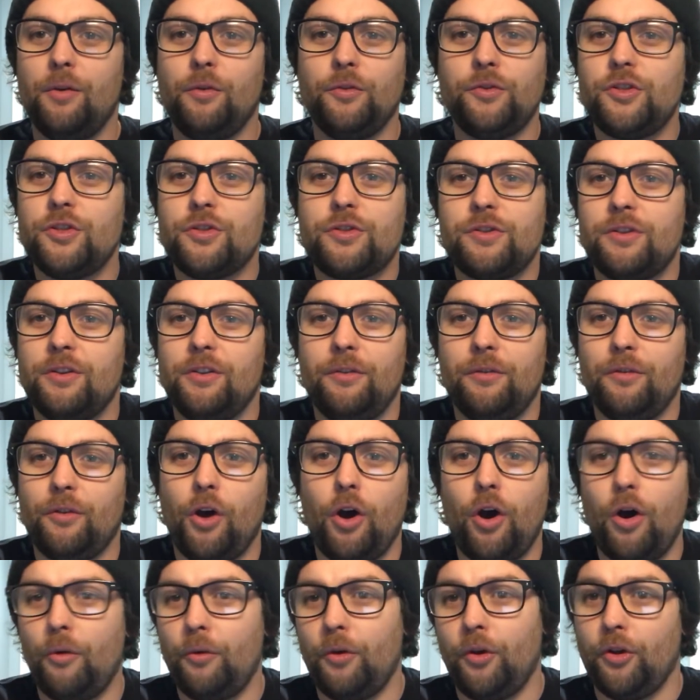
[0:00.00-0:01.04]
just,
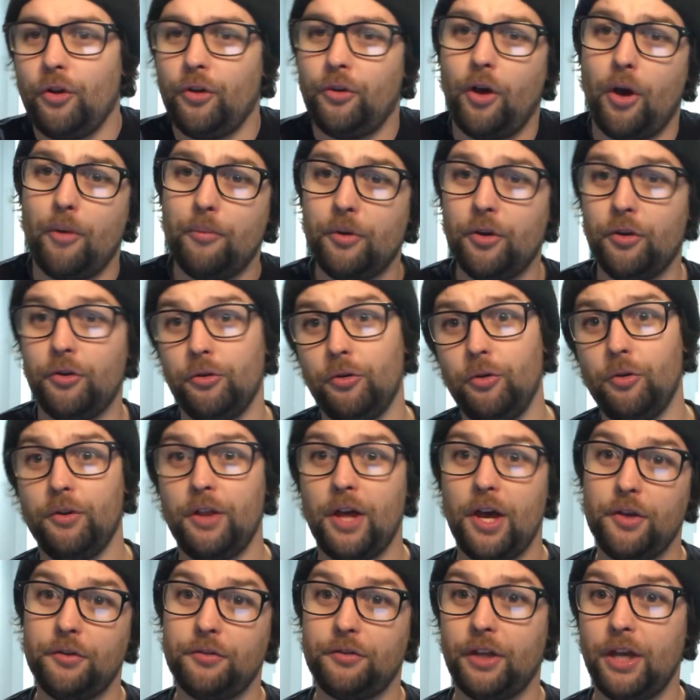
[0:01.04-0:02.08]
I'm going to do it
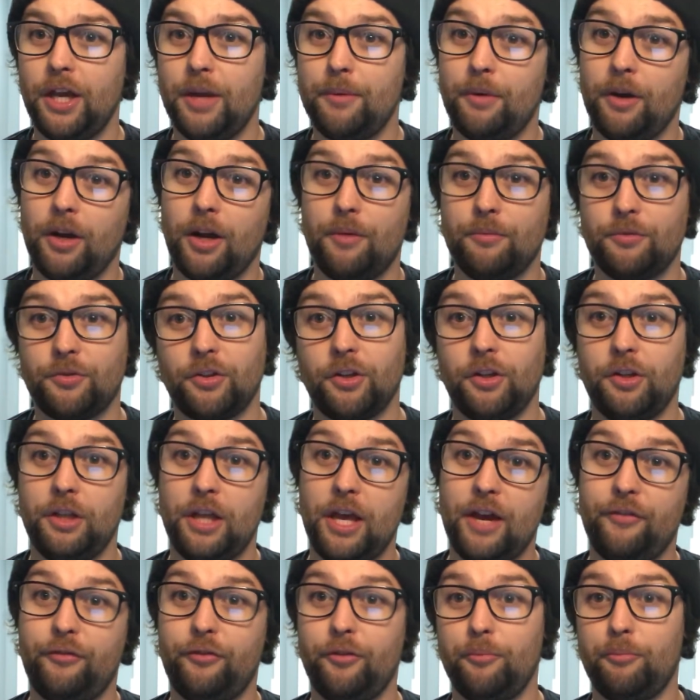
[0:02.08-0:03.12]
without using the handbrake. I'm just going to
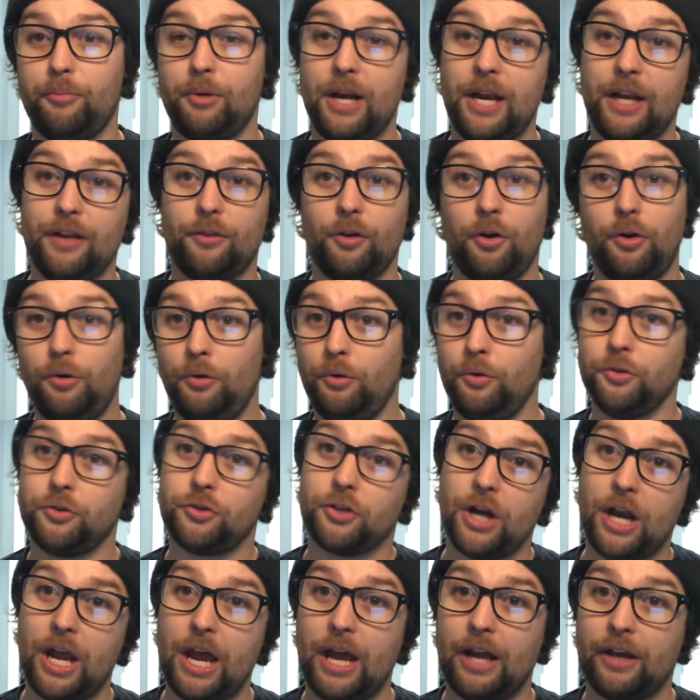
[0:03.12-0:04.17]
left foot brake the whole
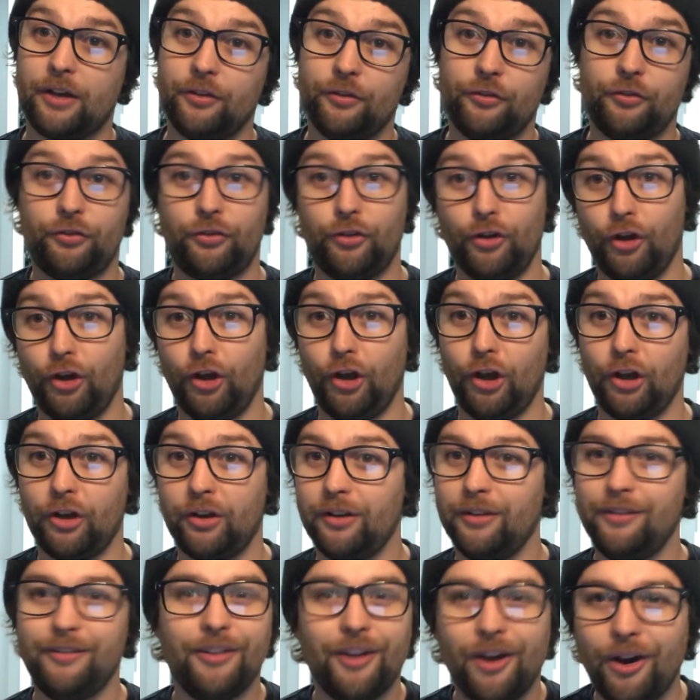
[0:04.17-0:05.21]
track. Sick.
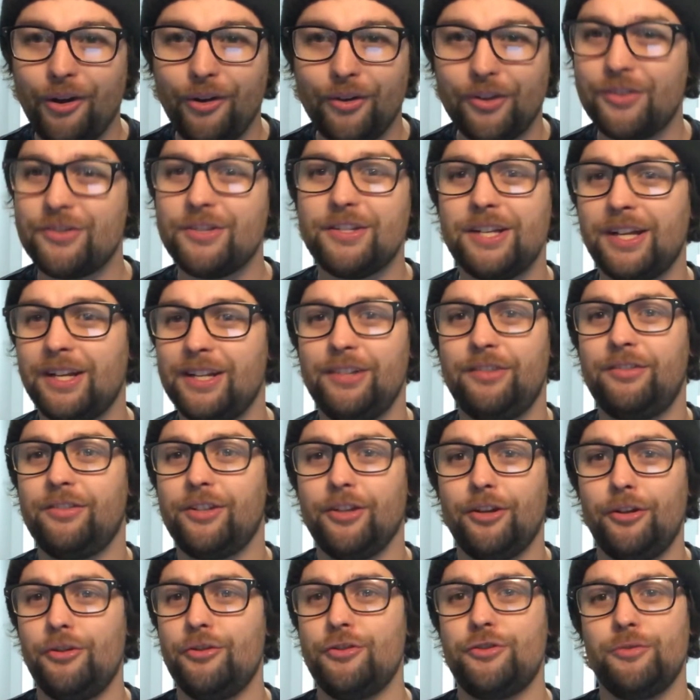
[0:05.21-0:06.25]
No, it doesn't take any
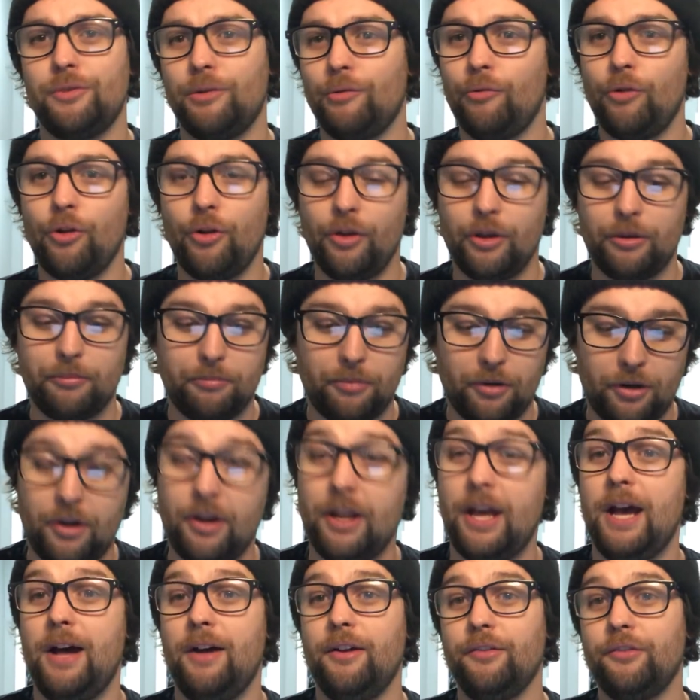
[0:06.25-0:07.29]
skill. You're just doing a rolling
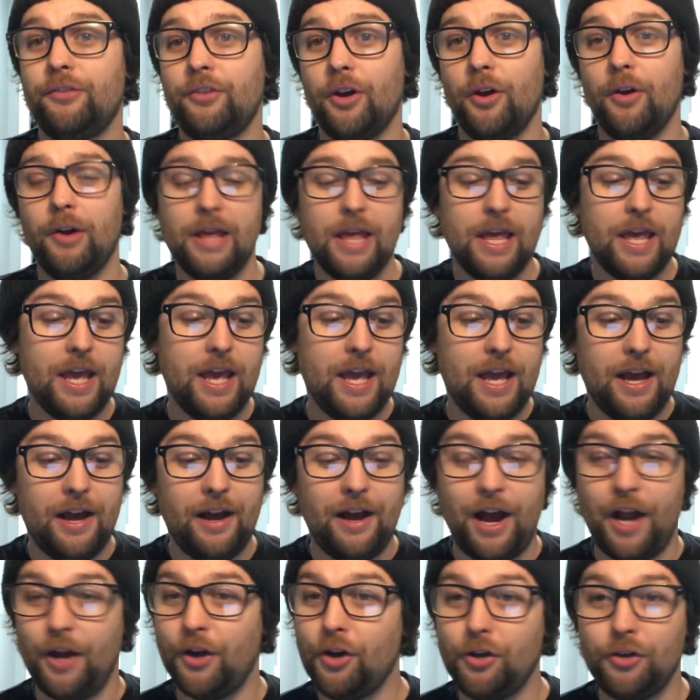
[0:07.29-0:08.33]
burnout. So
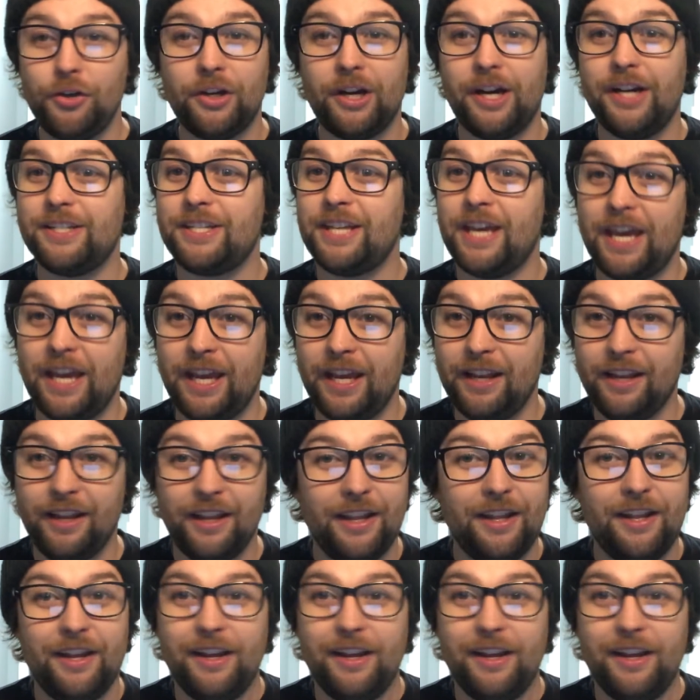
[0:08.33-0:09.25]
I know you guys hate